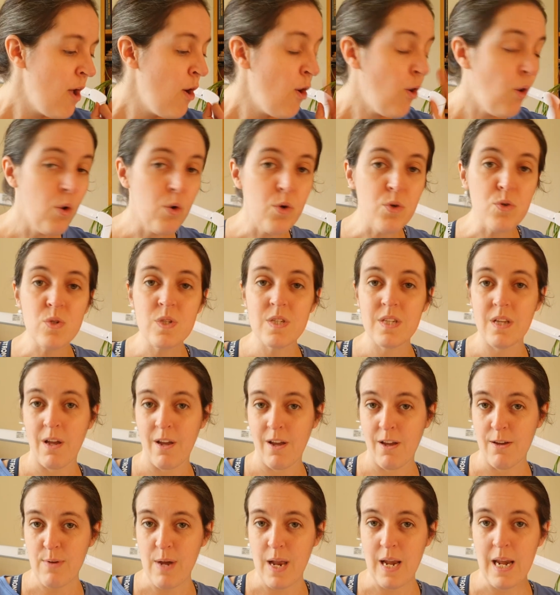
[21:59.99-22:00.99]

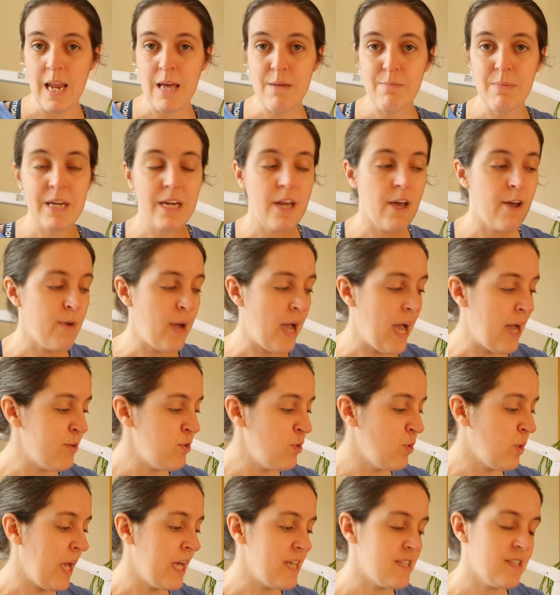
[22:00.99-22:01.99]
Also, let me know how
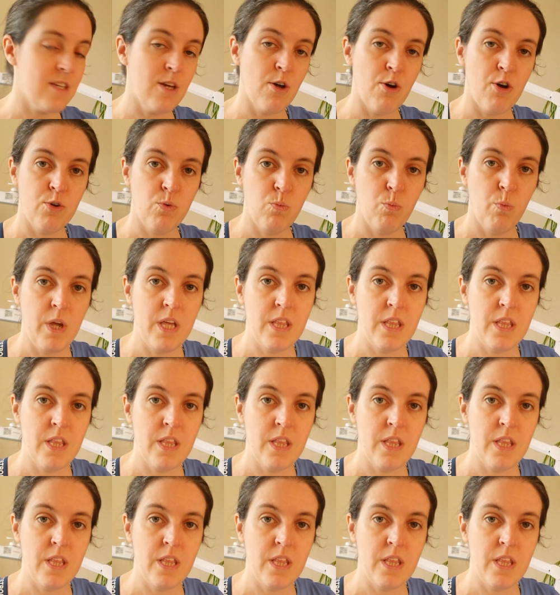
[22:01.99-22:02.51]
you're getting on with